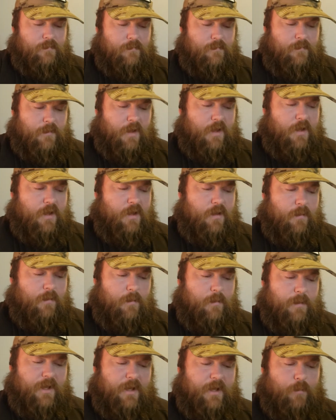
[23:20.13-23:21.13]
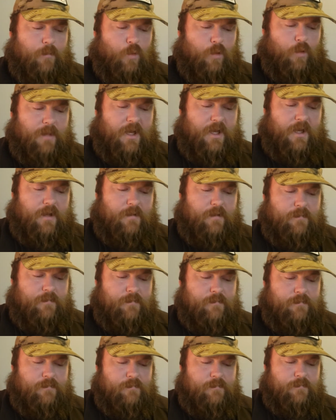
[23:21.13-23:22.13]
When we get more made,
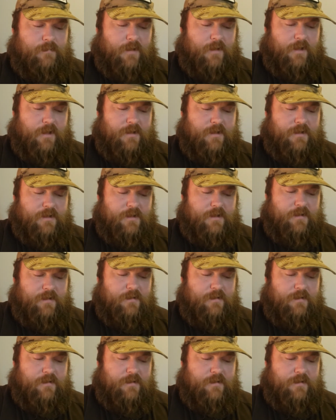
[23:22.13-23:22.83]
honestly.